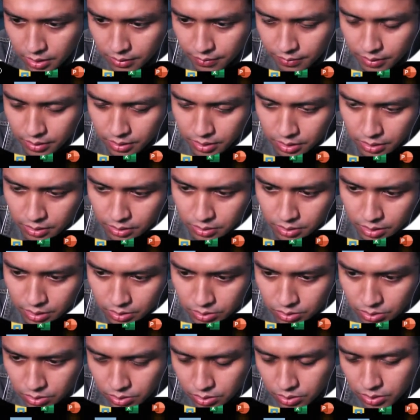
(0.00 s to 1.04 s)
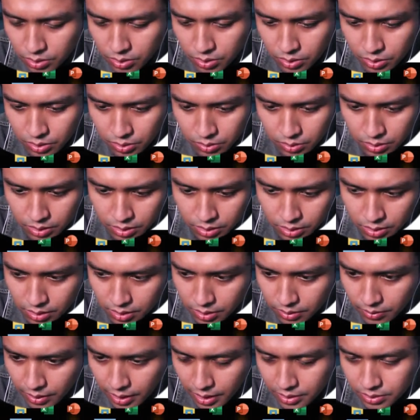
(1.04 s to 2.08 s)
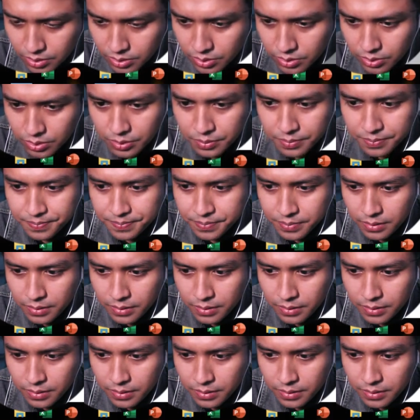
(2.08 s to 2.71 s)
everything into your Google Classroom.